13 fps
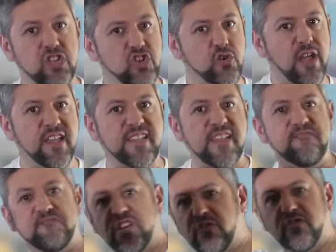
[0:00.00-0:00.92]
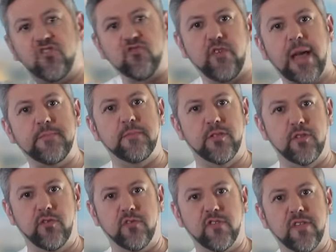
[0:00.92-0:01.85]
strikes and vigorous grappling
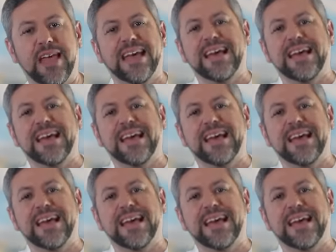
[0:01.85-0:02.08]
maneuvers.